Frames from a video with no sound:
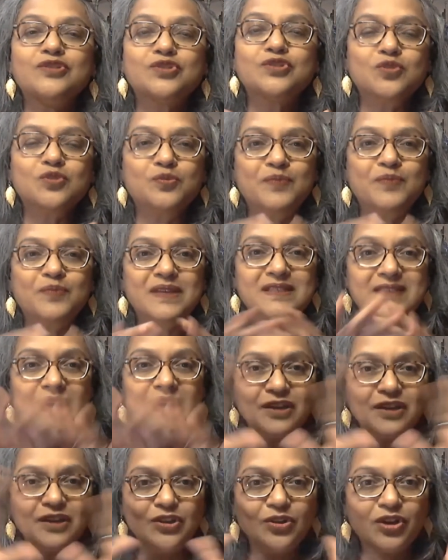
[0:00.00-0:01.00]
to be
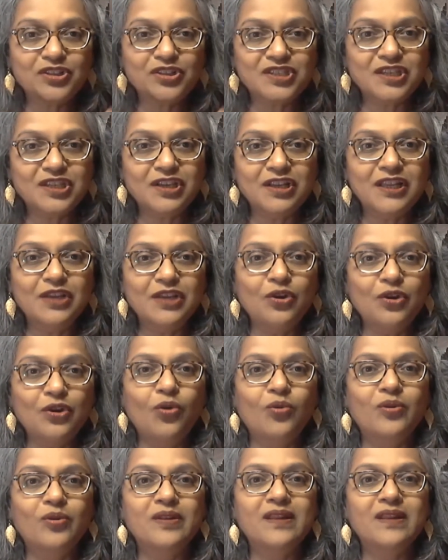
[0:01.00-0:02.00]
psychologically
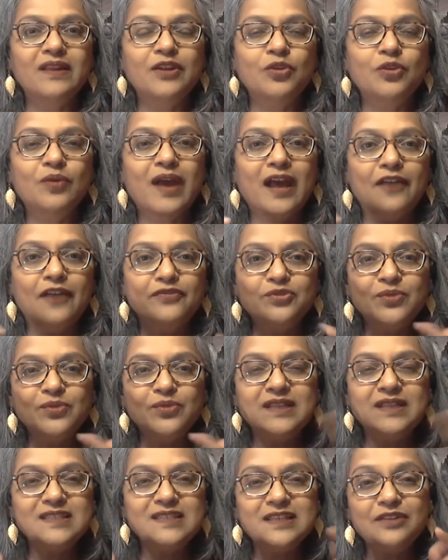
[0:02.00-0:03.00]
whole, you have to
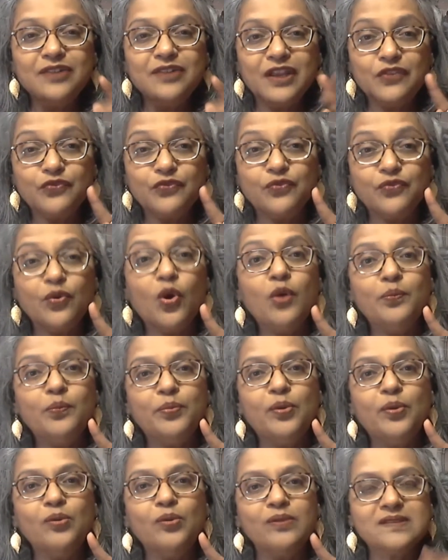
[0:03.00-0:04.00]
integrate four
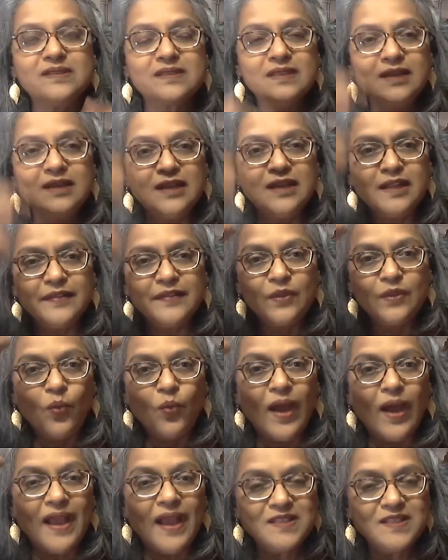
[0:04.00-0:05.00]
poles the
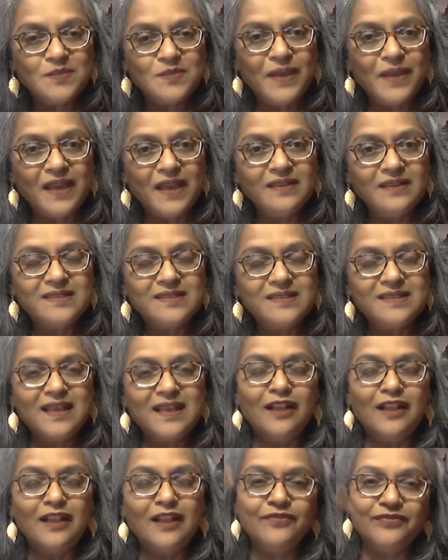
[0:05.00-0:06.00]
wise parent
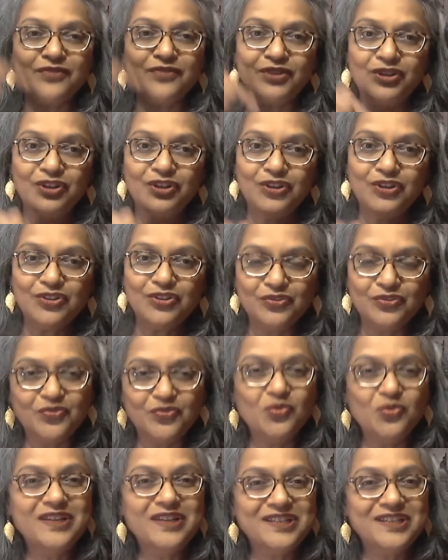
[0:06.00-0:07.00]
self, the
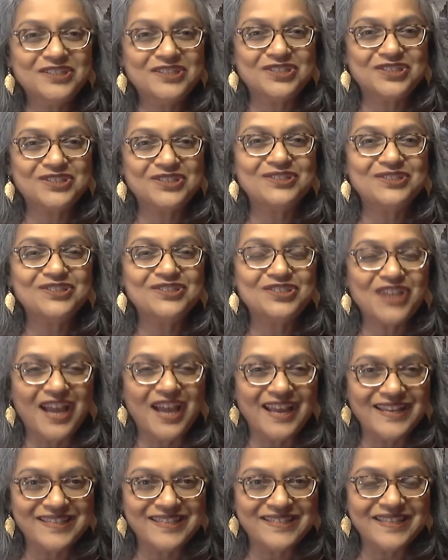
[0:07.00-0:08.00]
foolish
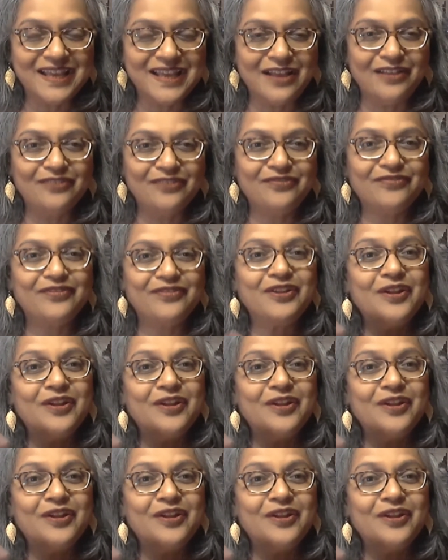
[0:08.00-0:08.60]
child self,